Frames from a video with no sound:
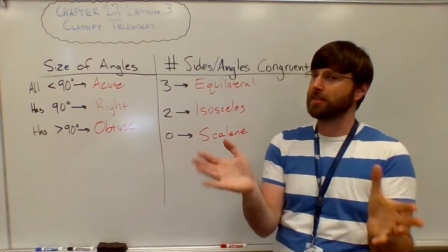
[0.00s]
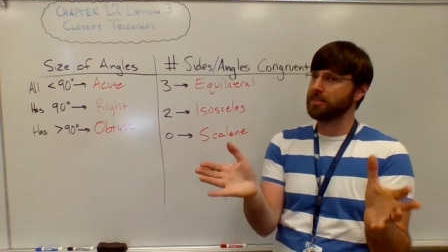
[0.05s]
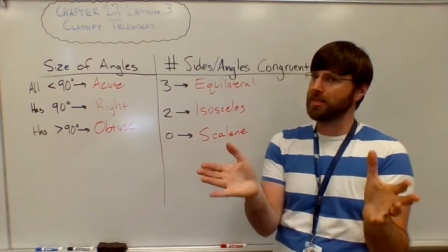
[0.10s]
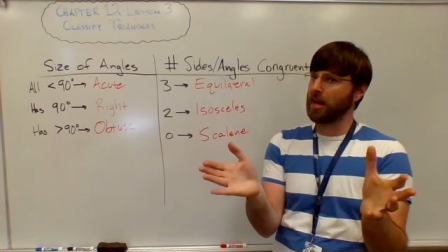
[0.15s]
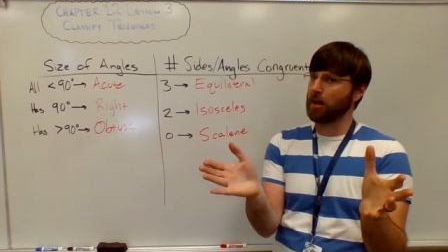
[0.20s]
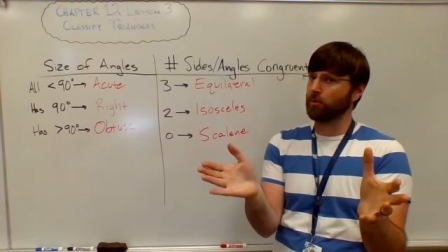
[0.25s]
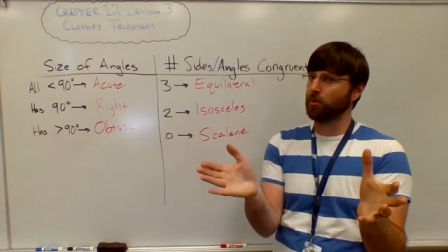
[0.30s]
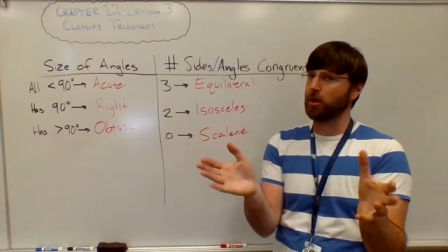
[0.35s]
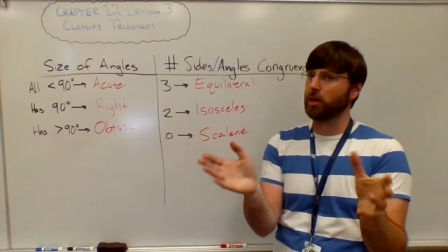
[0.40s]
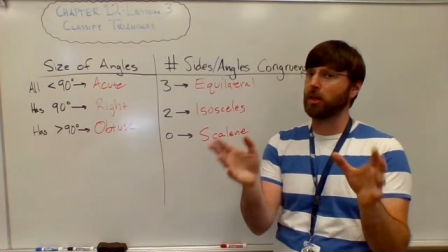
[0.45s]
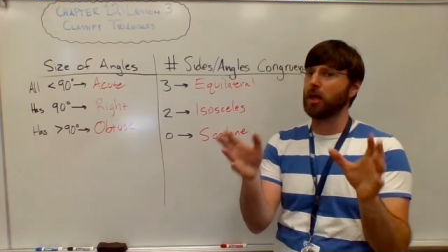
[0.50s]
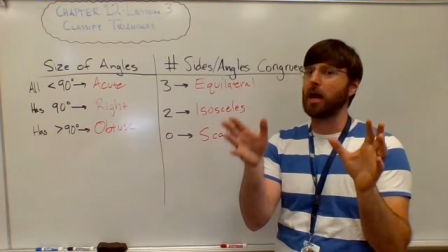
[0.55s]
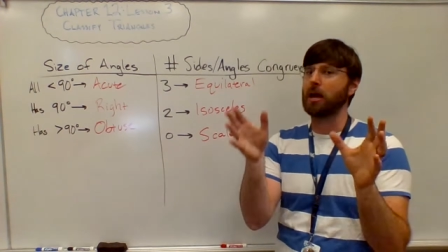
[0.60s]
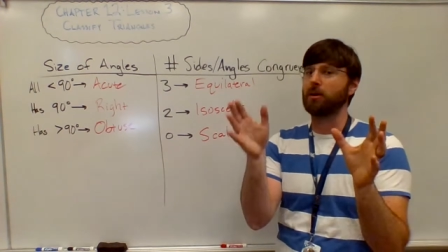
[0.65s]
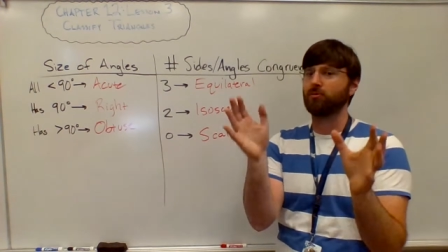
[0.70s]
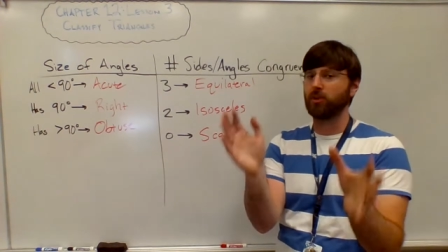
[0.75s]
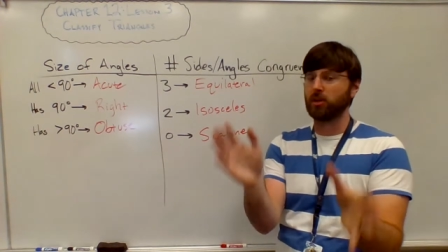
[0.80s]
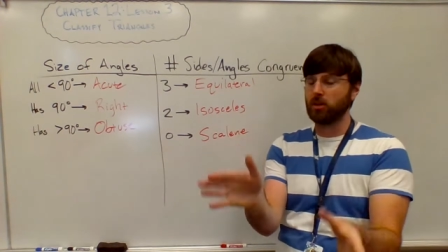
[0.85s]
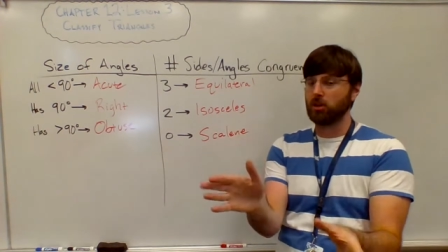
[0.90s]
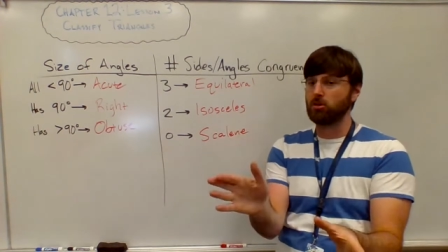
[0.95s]
not real
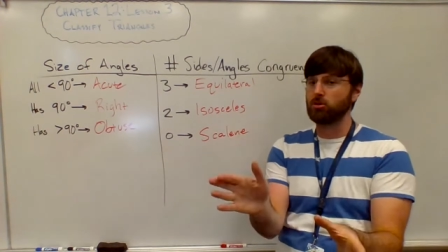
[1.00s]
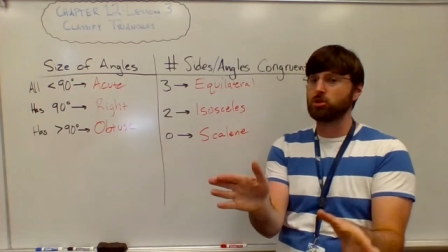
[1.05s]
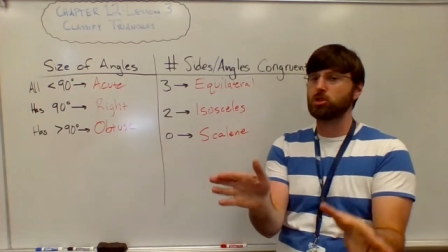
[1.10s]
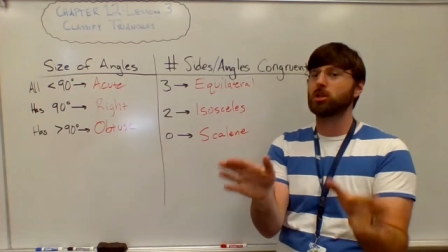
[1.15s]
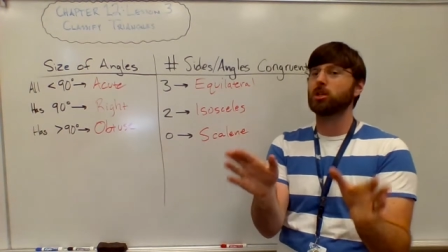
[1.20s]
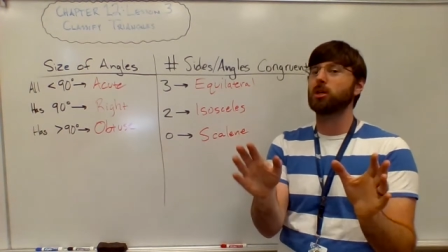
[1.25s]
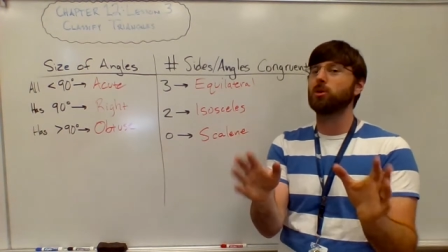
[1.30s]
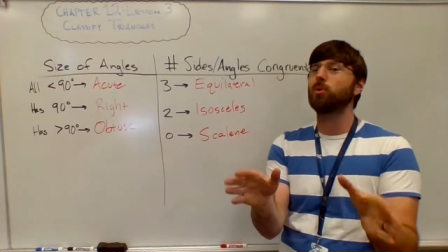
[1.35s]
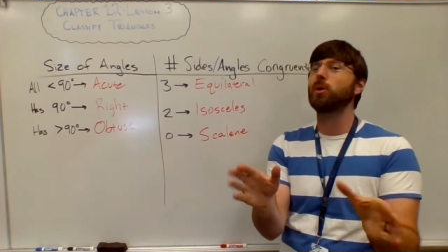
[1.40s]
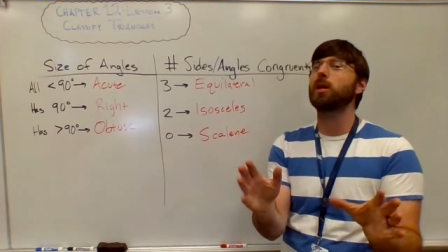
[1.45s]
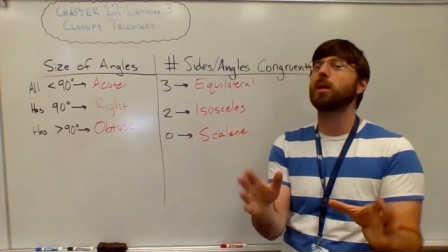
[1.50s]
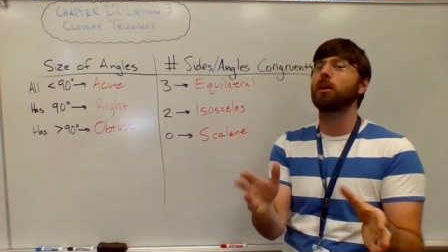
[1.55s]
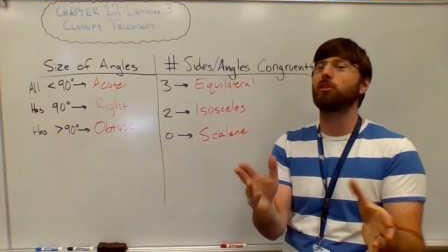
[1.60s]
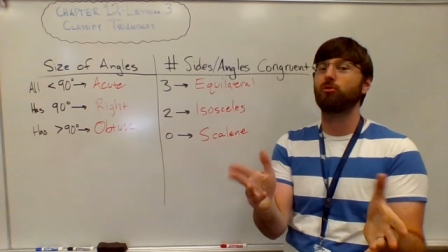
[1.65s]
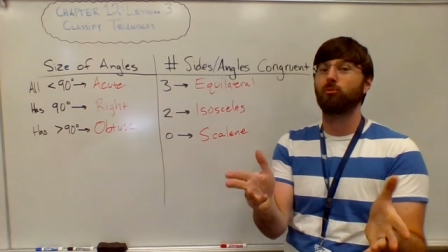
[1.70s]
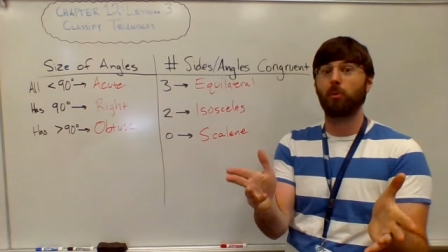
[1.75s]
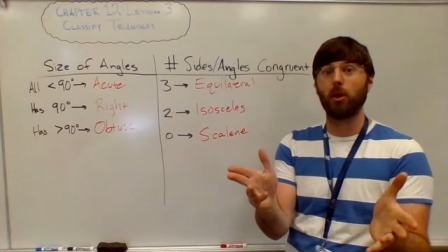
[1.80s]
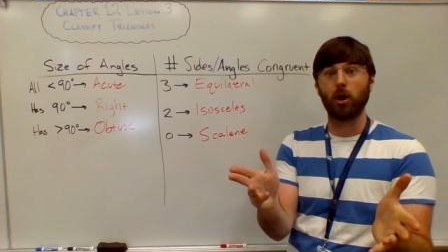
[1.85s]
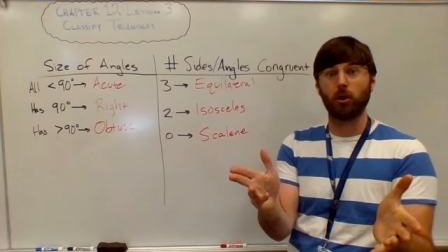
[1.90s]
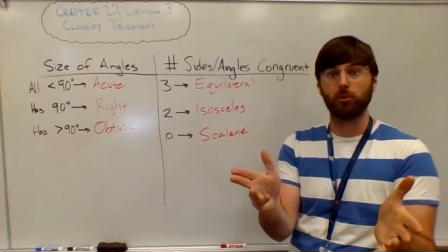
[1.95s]
life. Like usually we
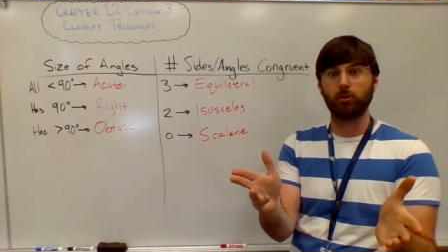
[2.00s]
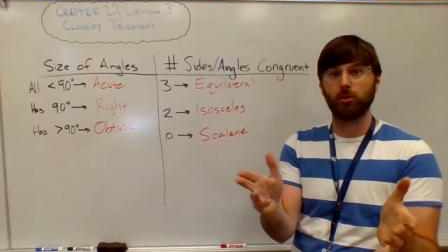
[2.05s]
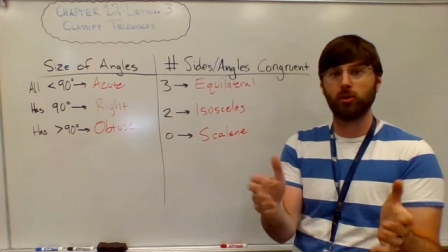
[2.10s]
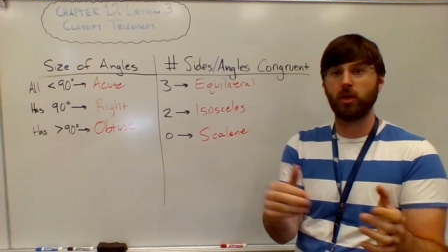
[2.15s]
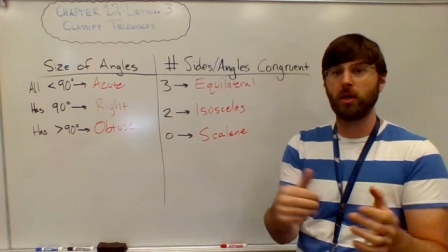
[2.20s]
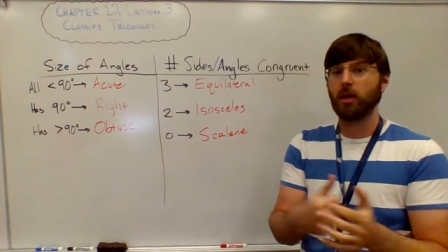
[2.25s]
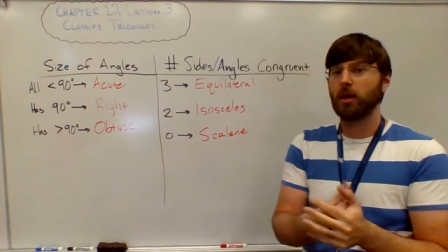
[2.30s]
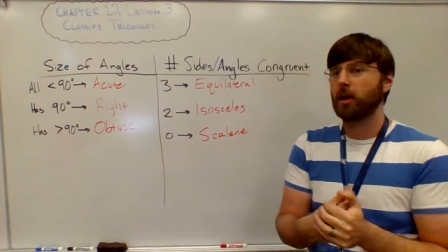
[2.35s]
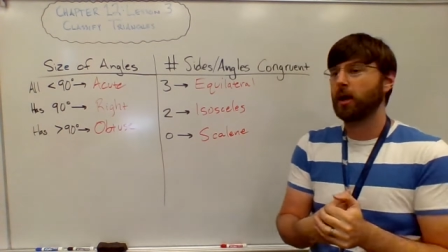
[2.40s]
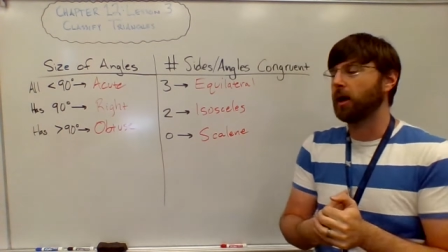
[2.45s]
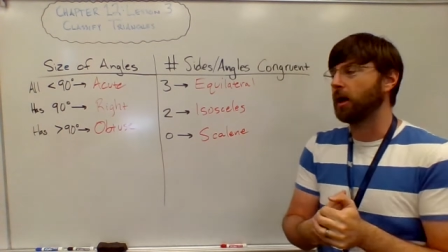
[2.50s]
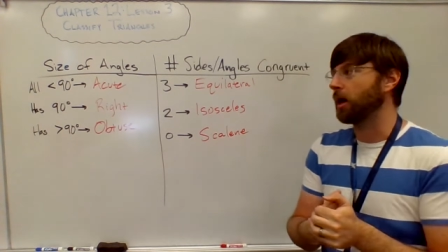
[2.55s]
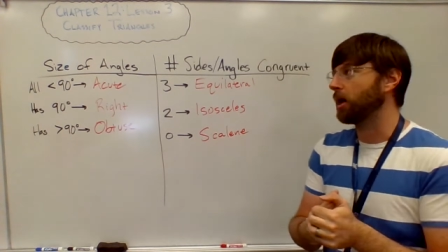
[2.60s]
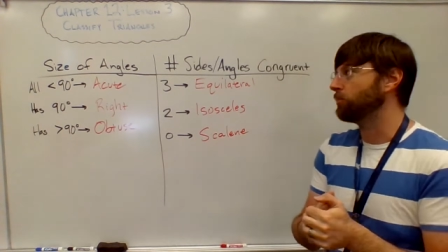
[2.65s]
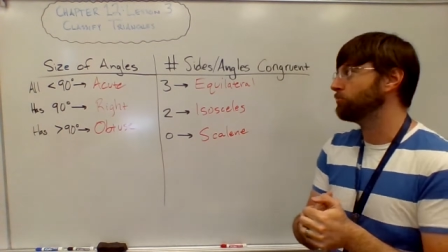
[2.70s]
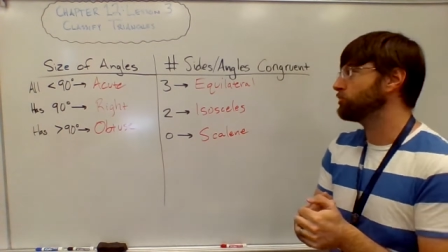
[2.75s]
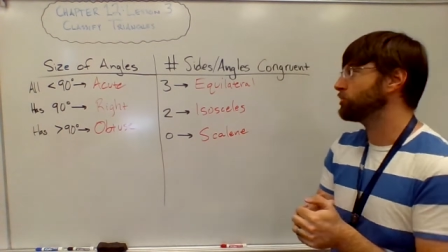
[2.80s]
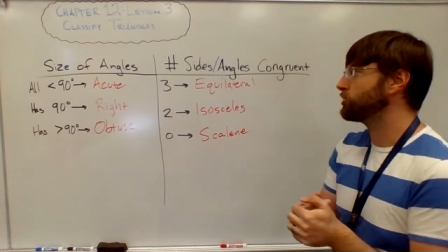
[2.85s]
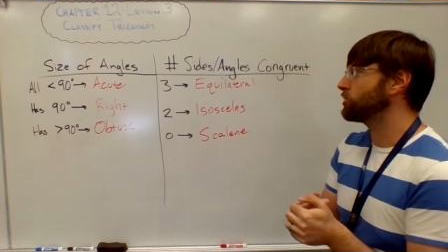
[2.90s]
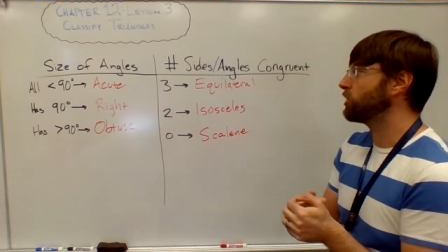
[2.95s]
give both.
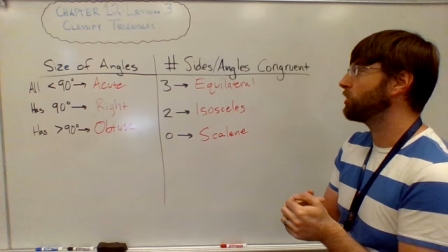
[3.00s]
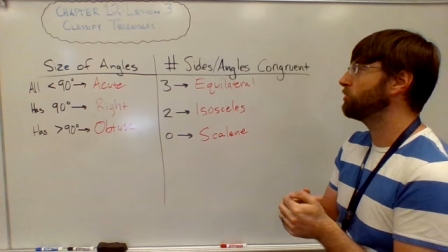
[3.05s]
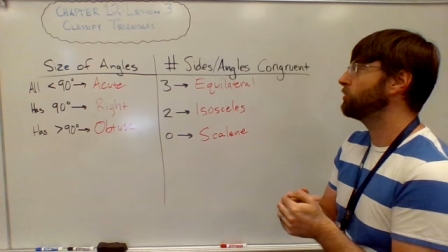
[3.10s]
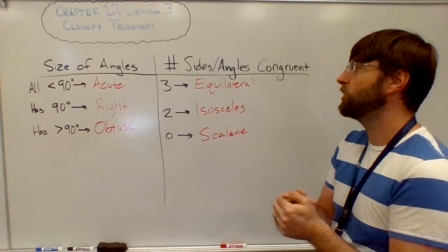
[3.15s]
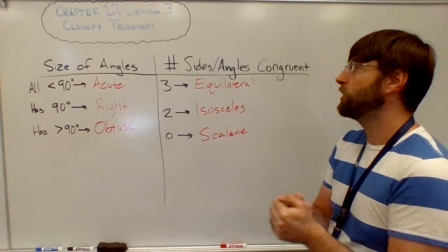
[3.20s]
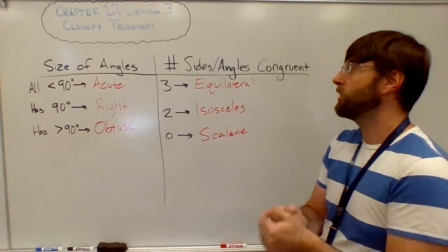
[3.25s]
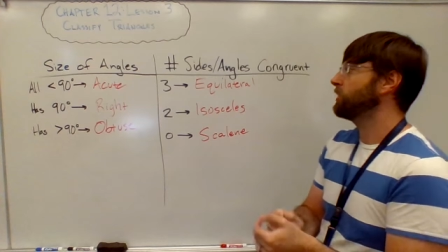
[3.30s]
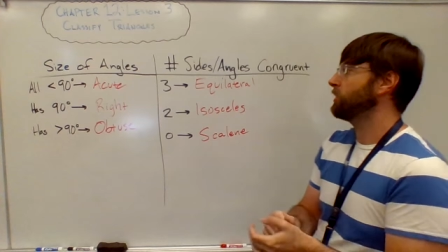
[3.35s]
So